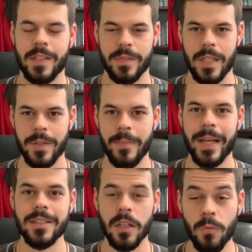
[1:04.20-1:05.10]
of something,
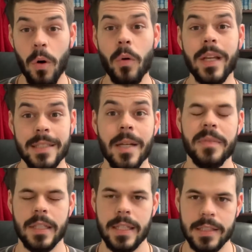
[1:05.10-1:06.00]
basically wanting
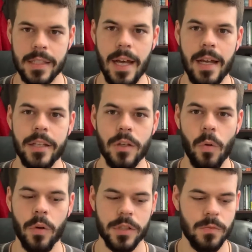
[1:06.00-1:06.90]
something that's not
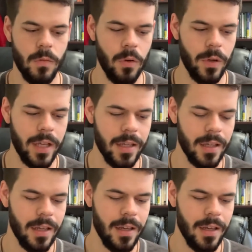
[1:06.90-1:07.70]
yours, wanting